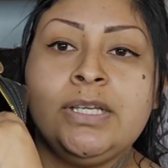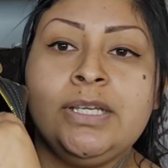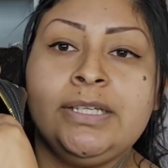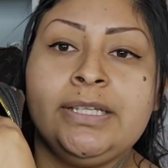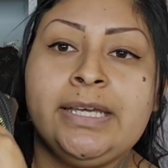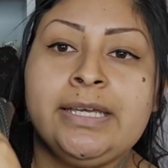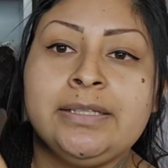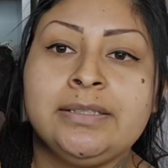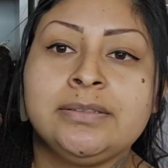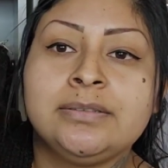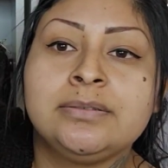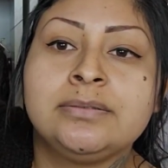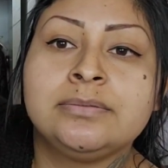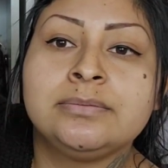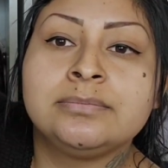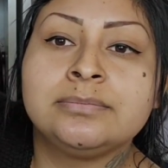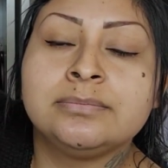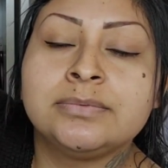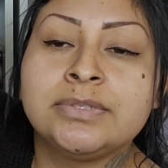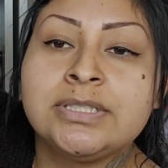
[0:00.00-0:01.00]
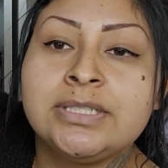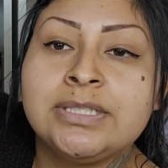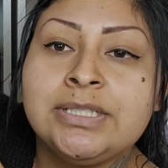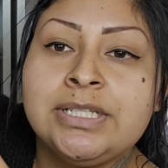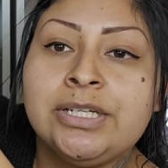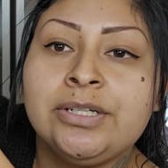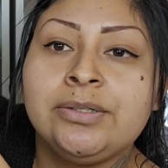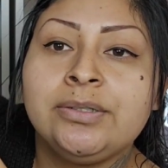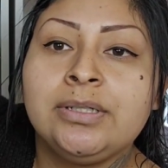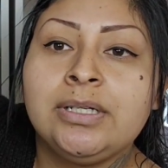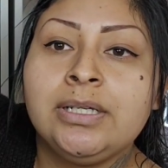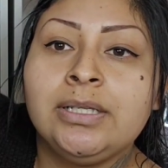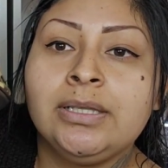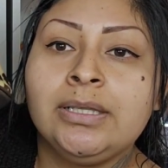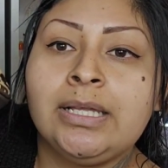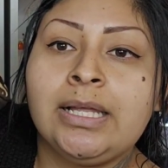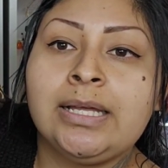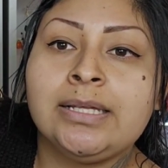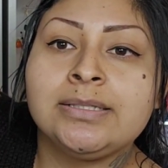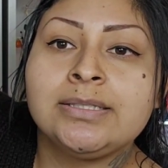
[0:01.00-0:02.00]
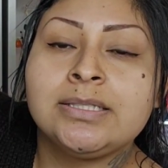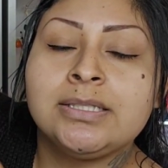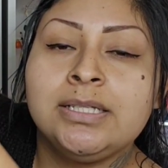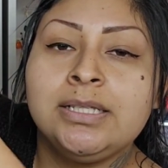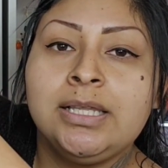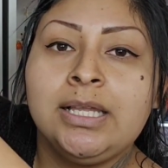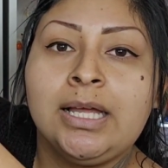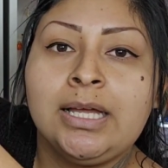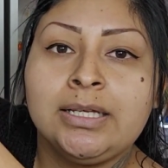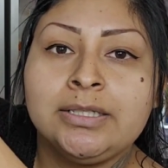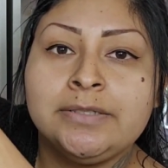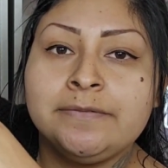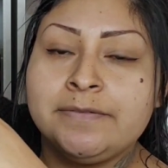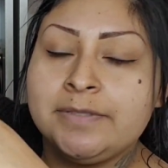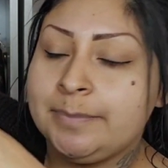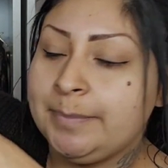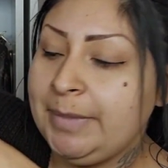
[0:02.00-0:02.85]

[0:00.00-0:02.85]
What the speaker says: Again, still a lot of